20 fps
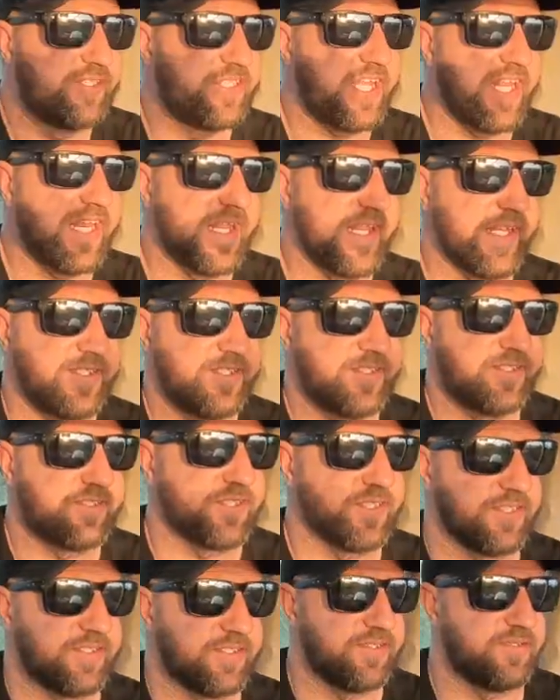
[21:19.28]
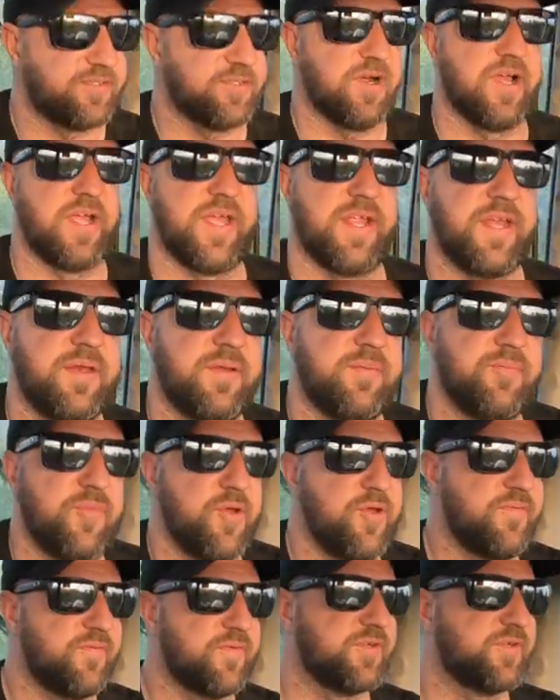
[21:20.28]
tillage, just to try and
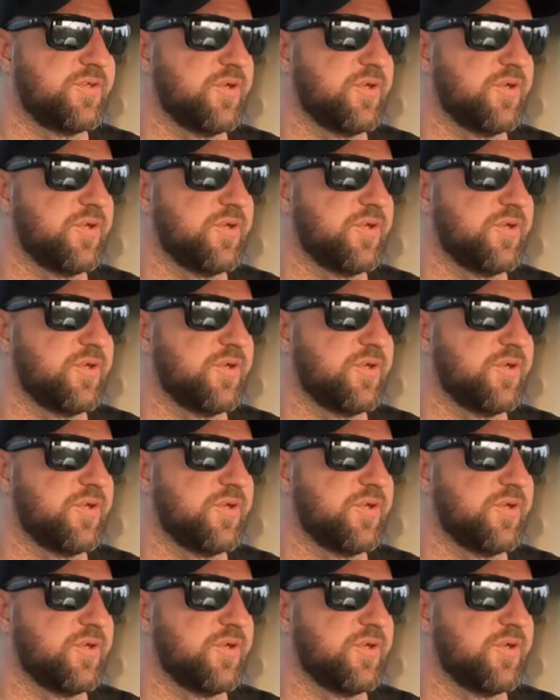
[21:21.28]
move the